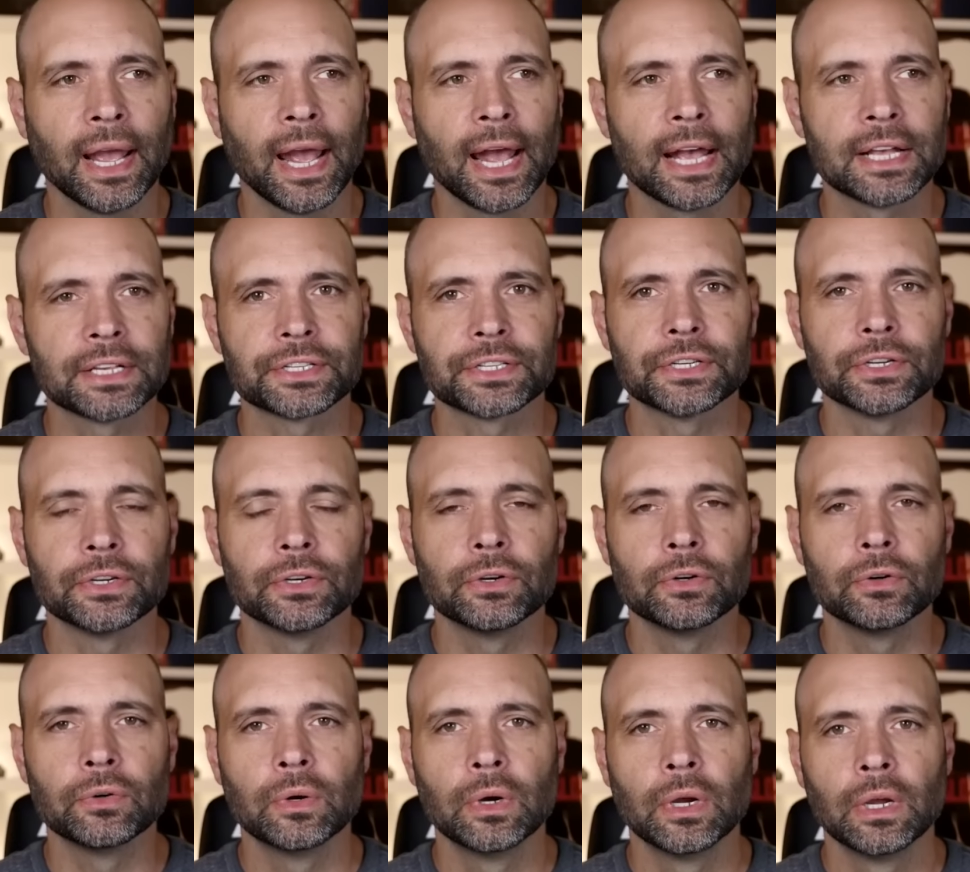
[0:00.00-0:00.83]
asked
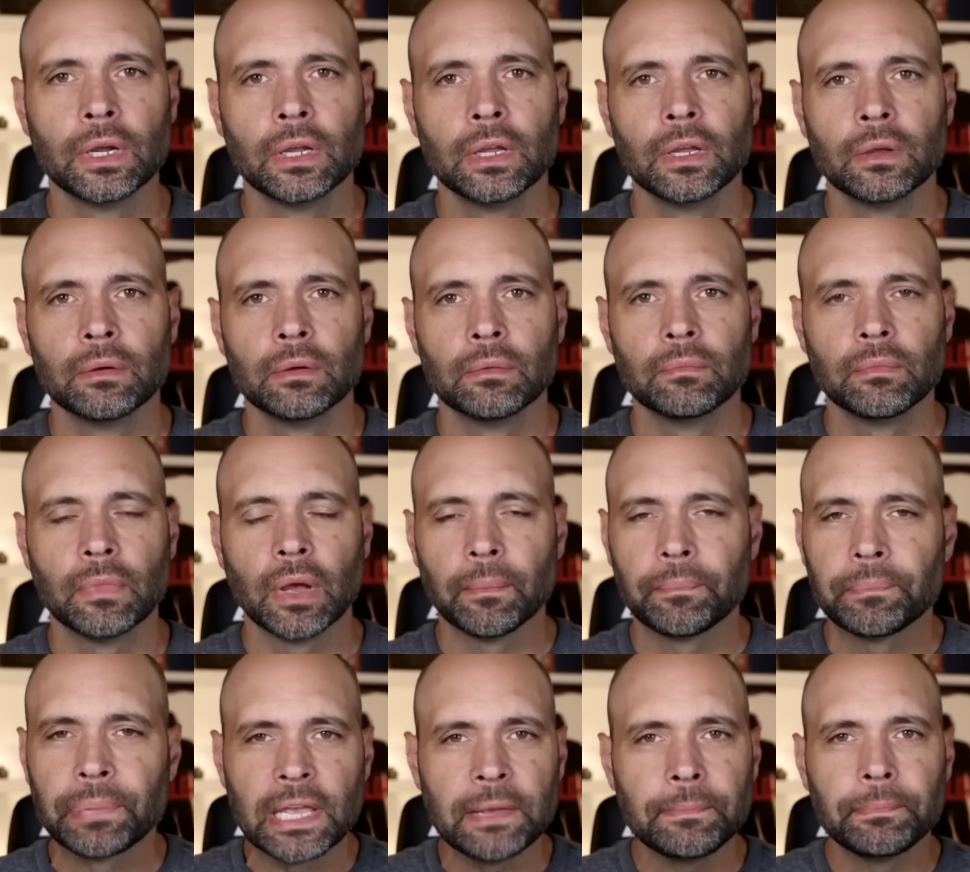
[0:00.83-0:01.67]
to,
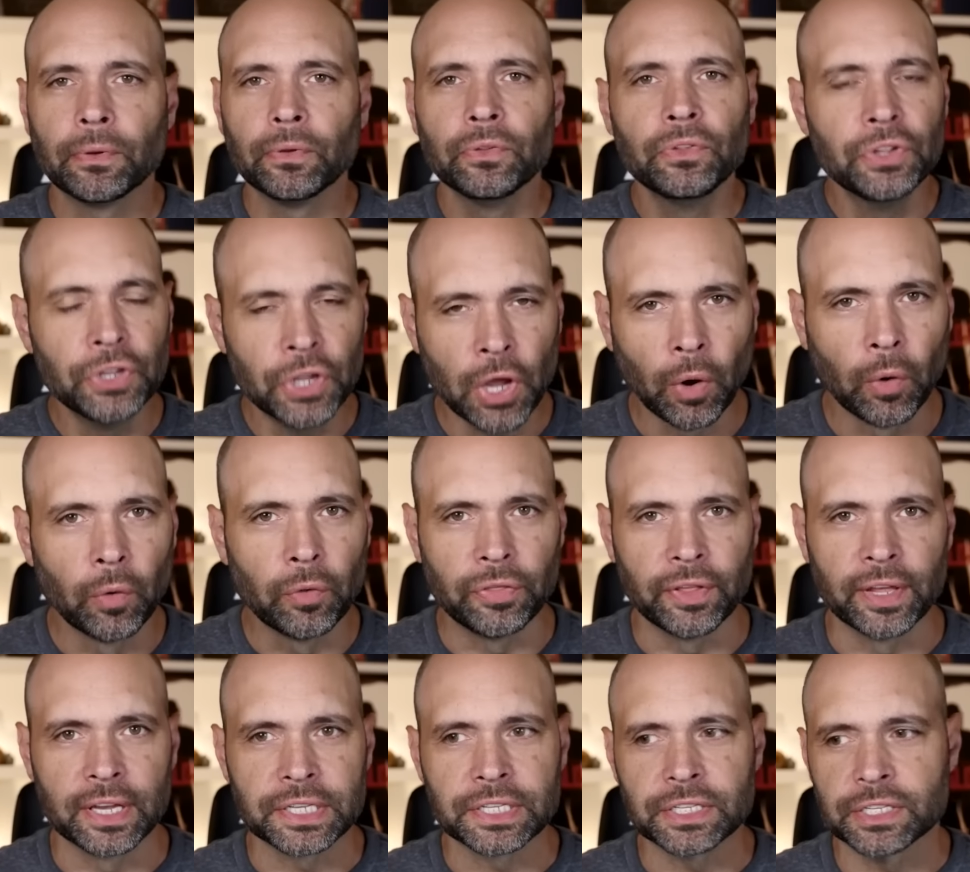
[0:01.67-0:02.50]
people know
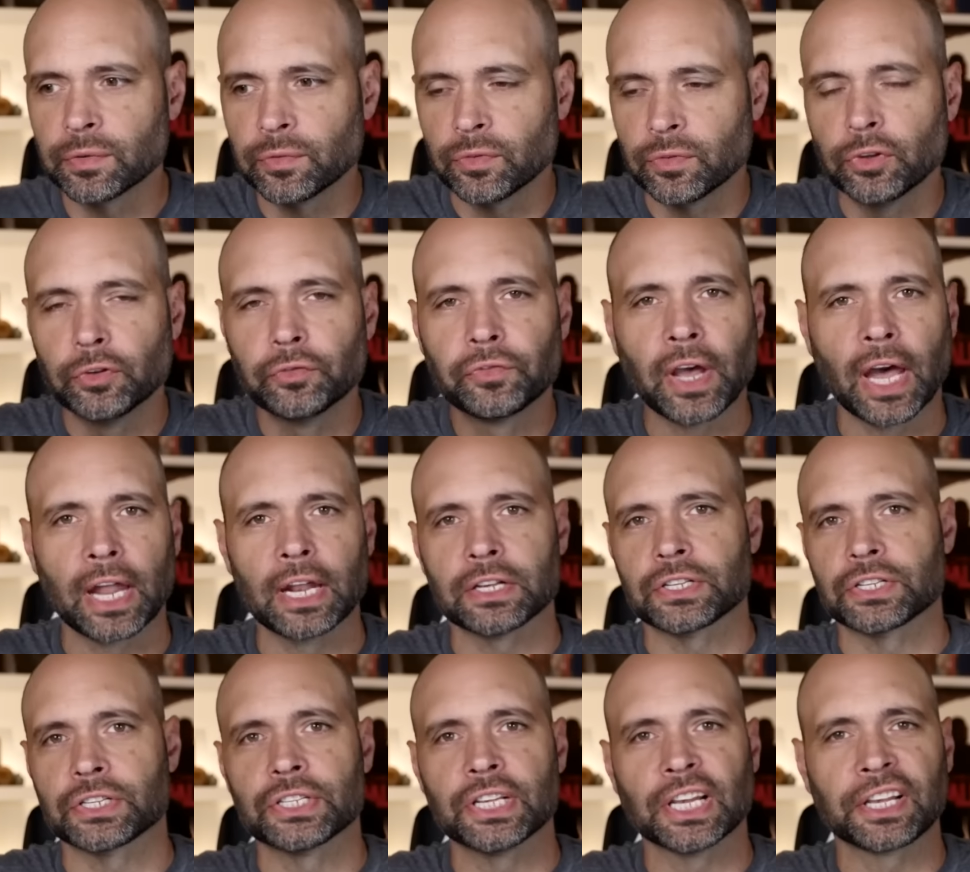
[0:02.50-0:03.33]
this. You've got
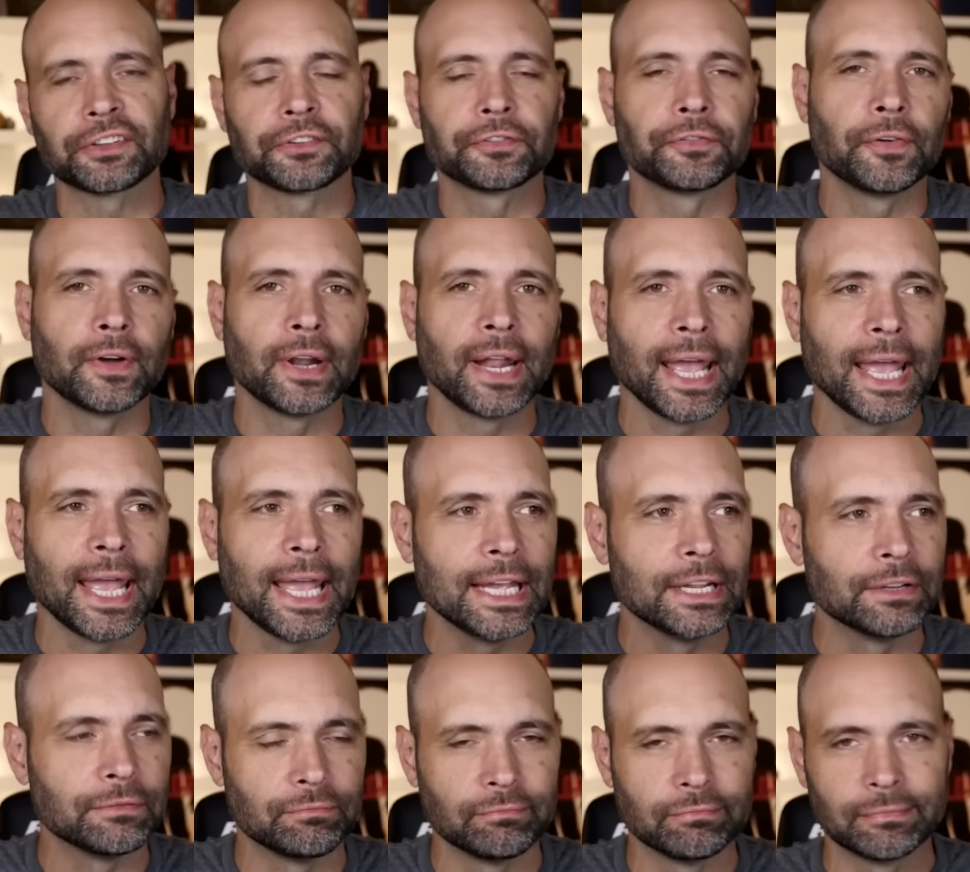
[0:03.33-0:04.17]
a
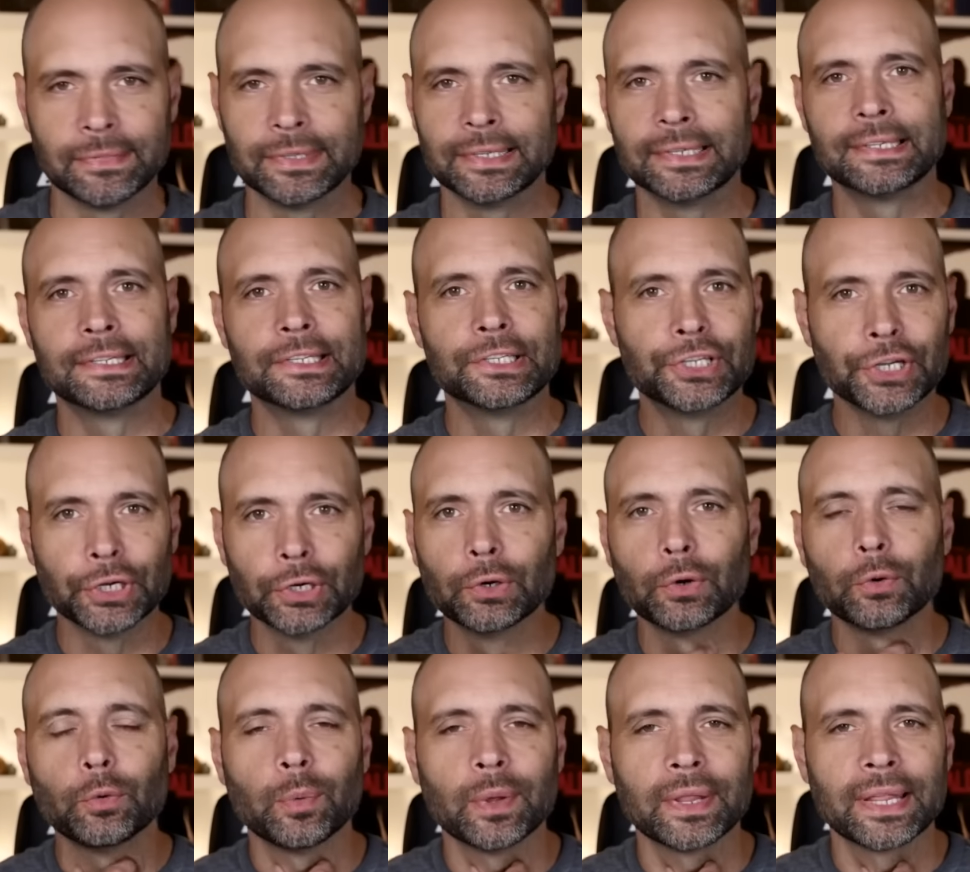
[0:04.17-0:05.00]
6'8"
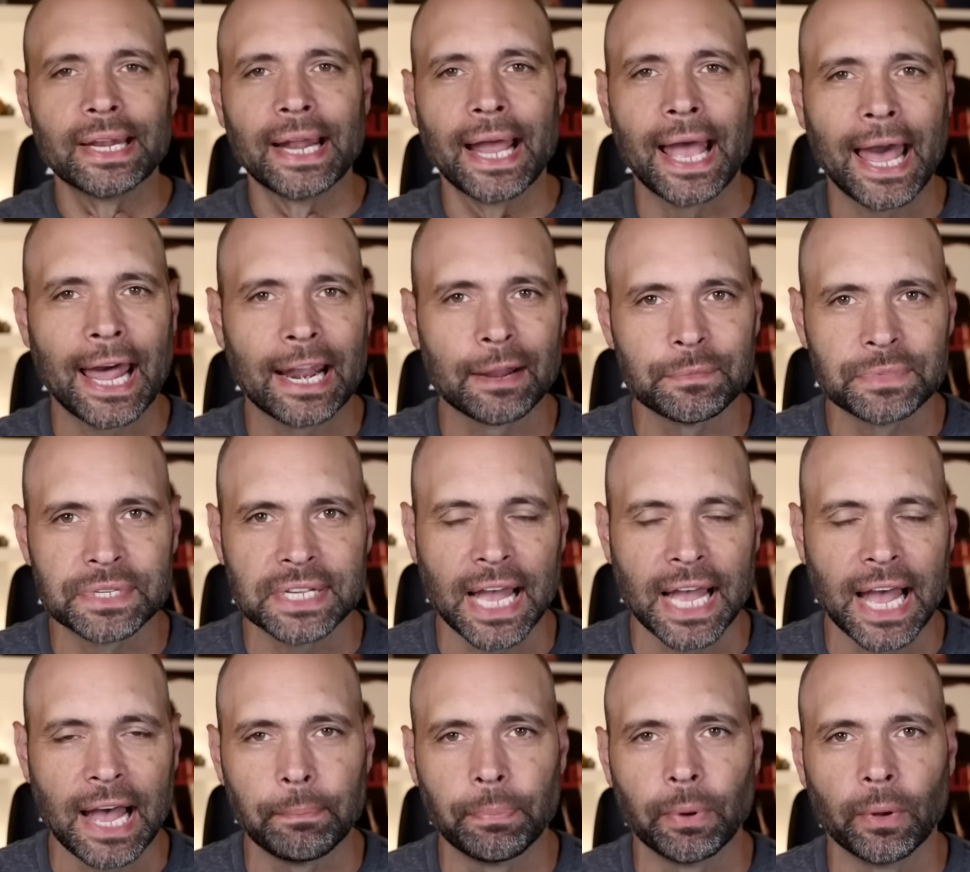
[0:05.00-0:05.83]
dude with an Adam's
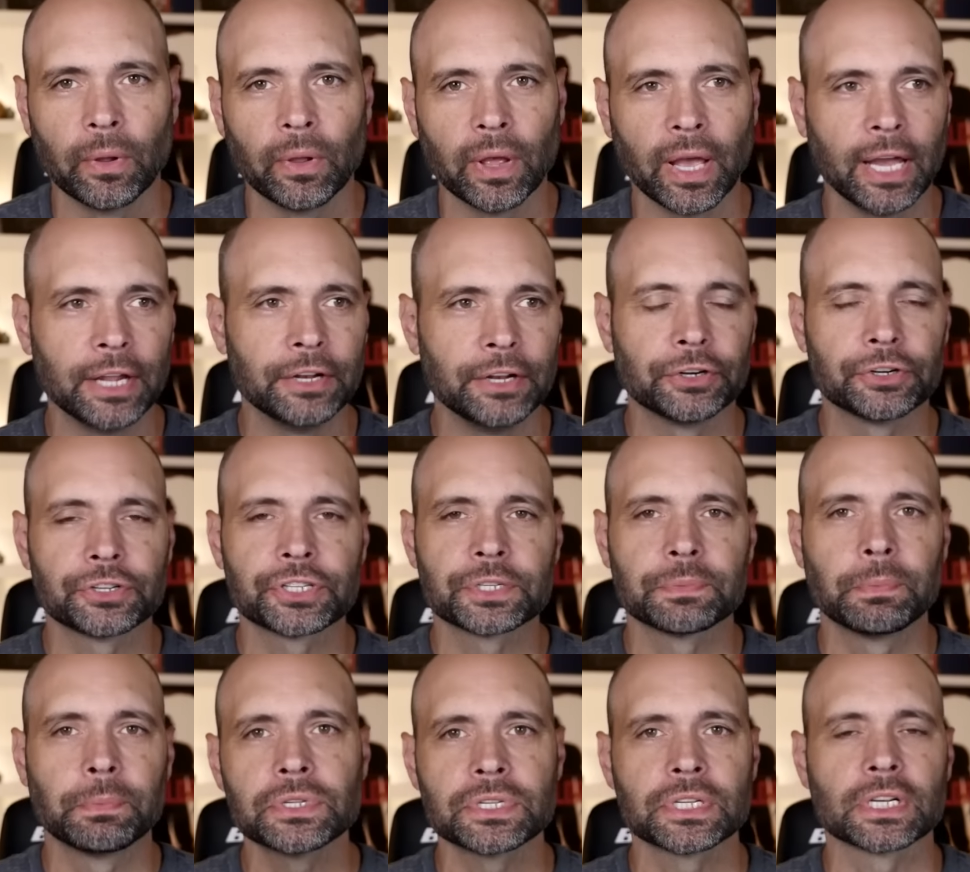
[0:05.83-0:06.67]
apple and you're
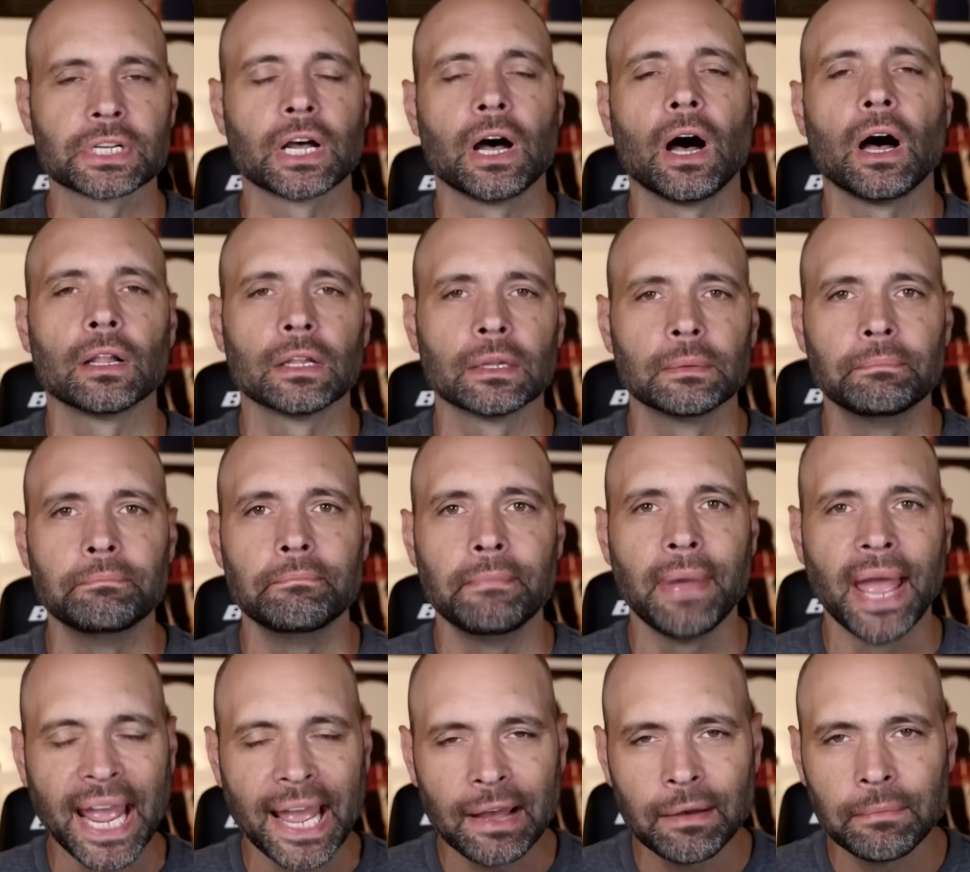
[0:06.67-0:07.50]
supposed to call him
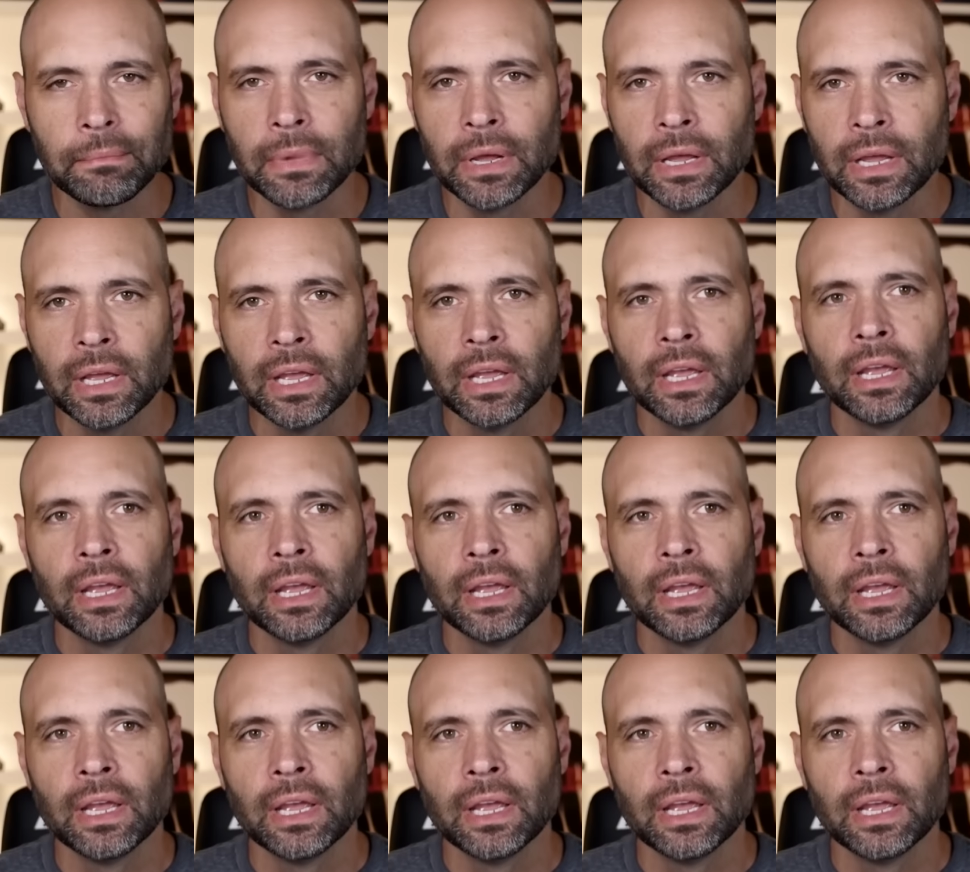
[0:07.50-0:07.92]
ma'am.